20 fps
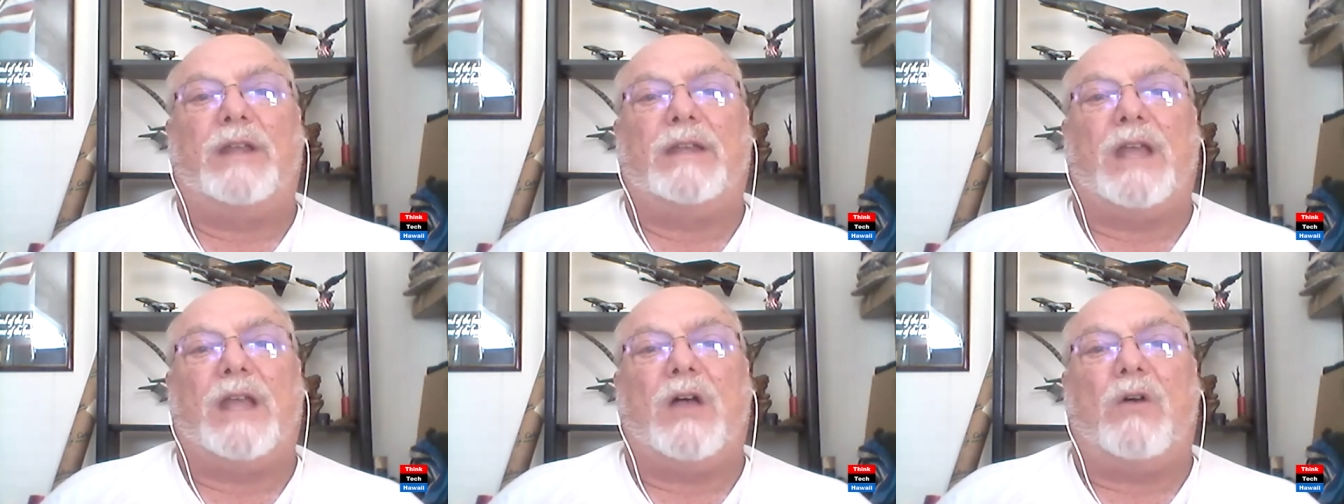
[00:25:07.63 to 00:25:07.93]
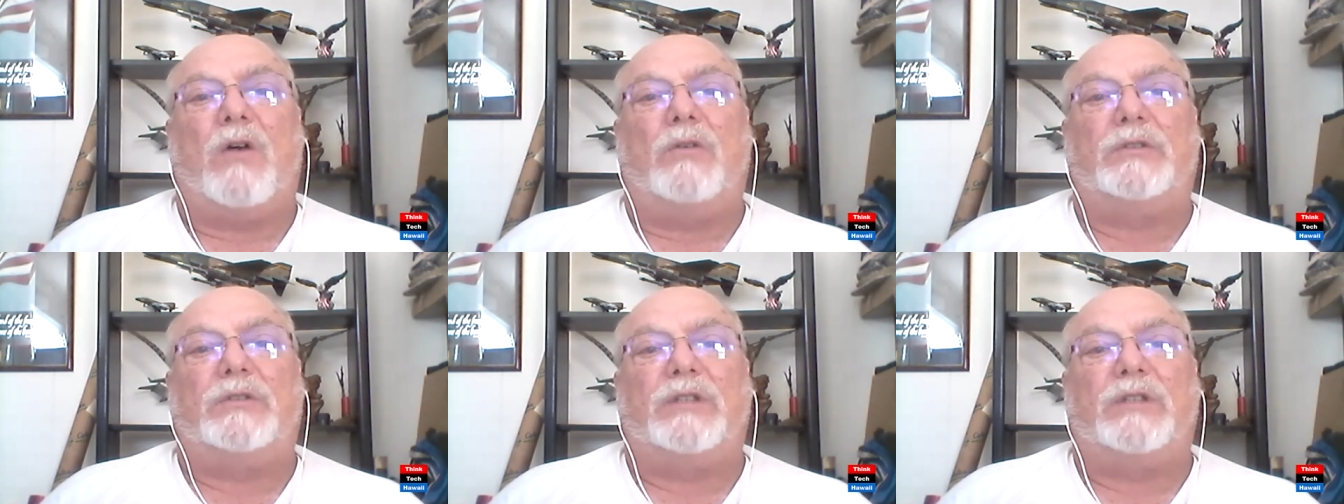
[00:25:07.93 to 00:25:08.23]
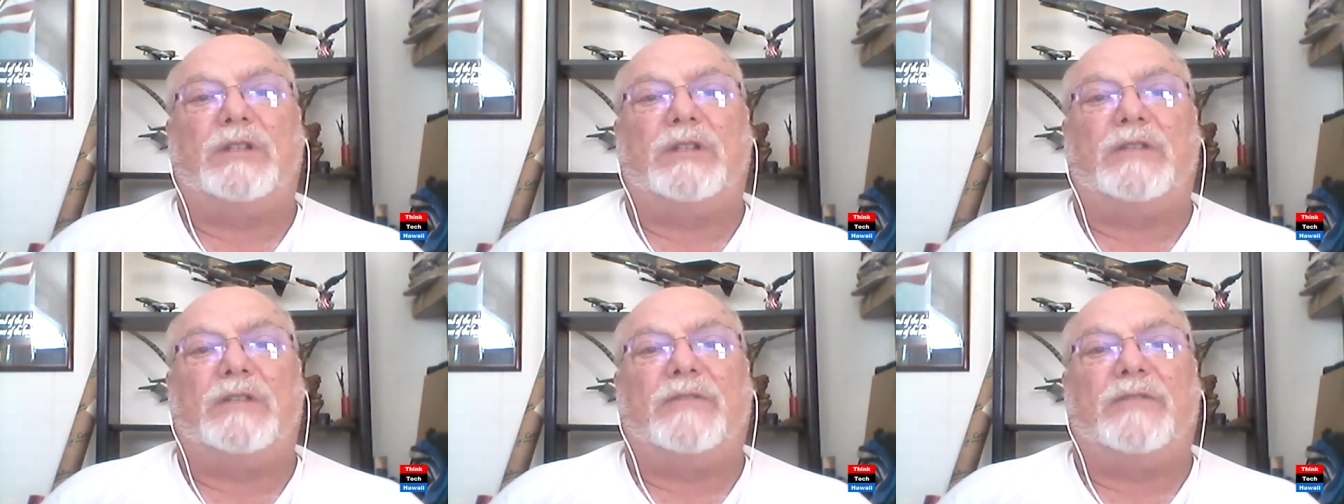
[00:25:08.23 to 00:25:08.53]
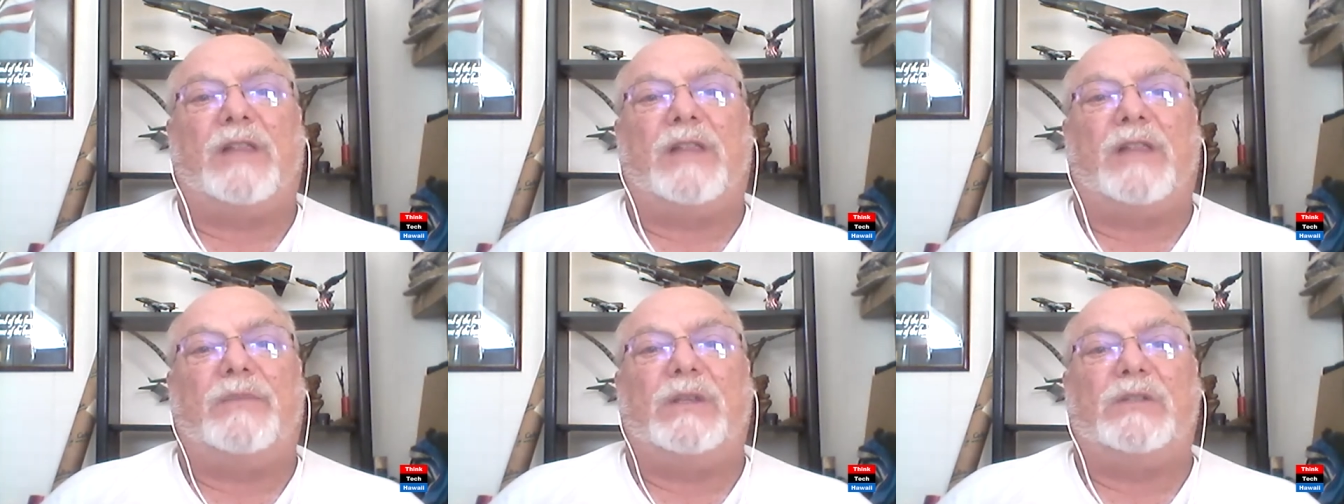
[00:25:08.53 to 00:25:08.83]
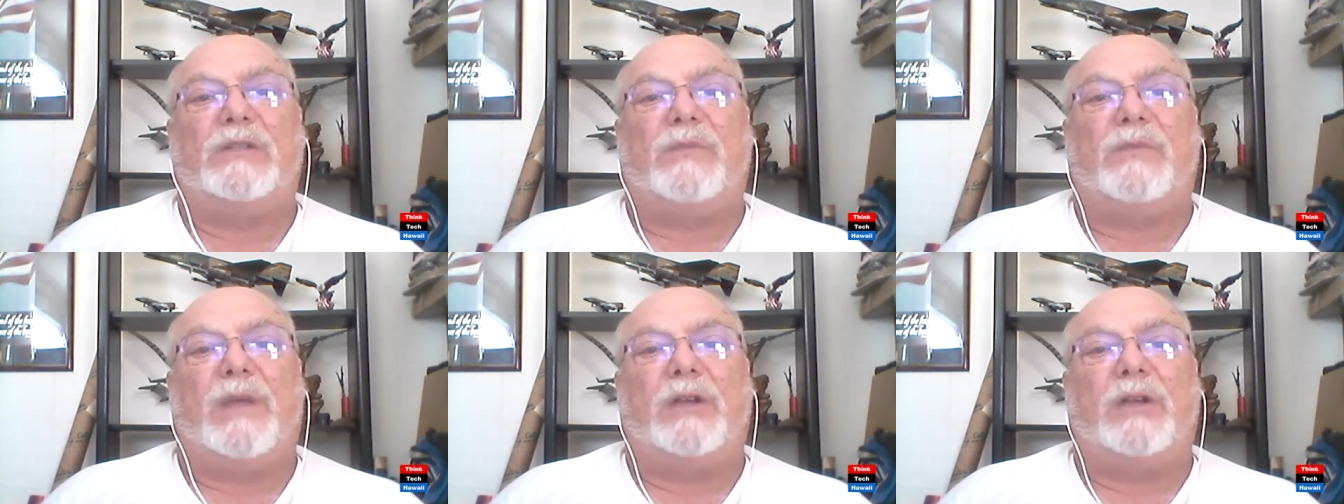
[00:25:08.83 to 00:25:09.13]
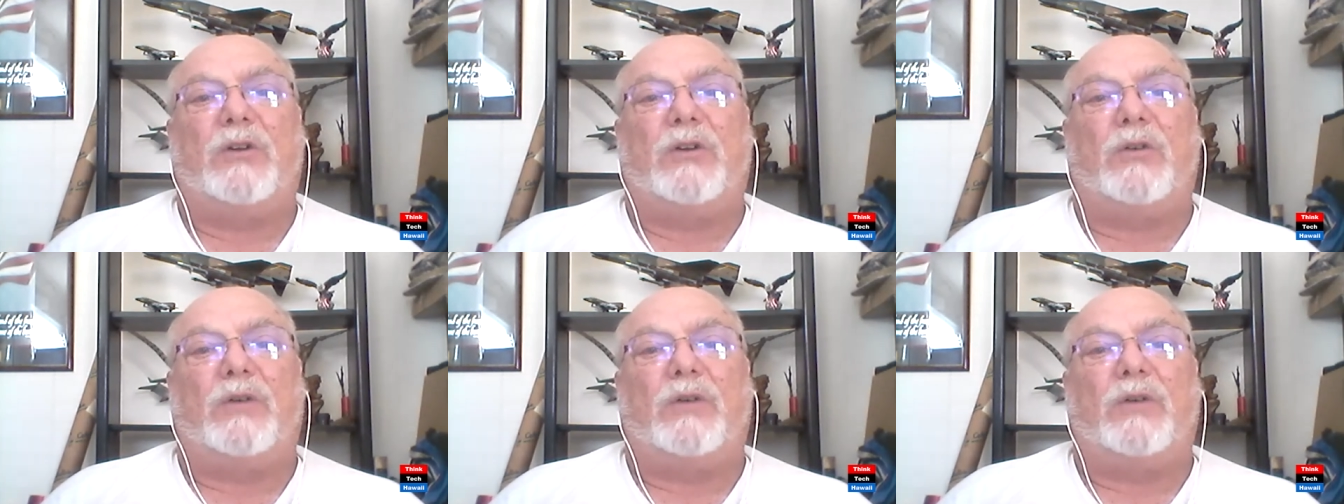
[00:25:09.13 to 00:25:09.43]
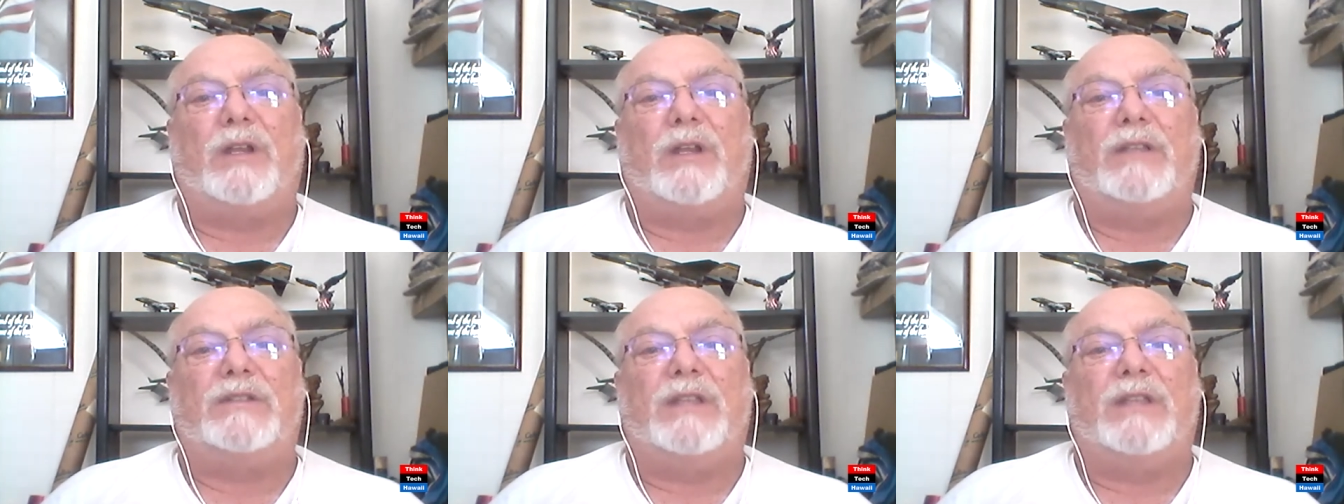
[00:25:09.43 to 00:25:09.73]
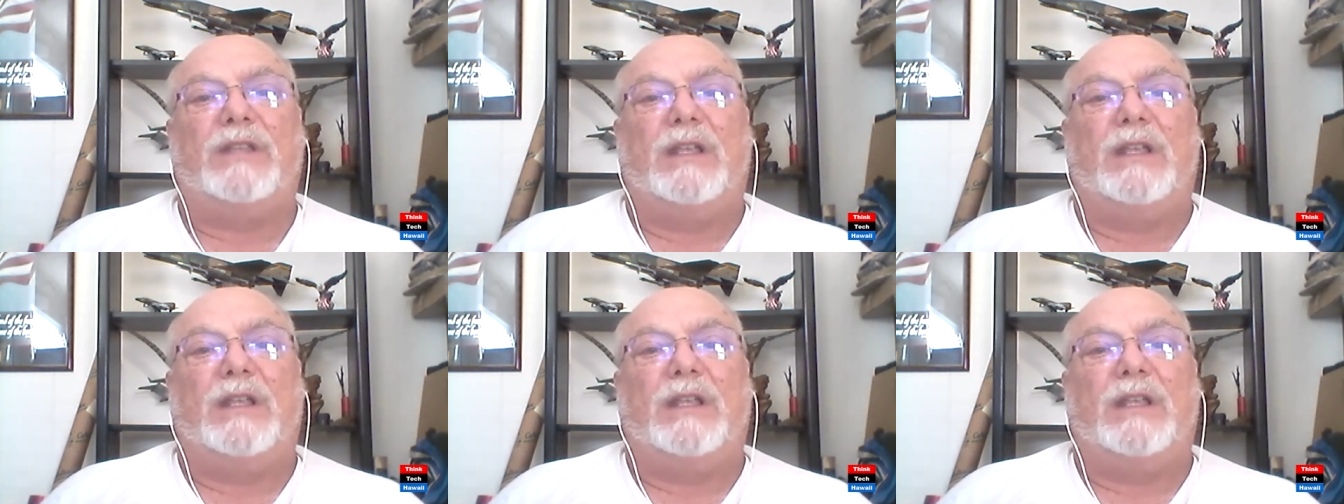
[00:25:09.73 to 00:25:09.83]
now to develop these microgrids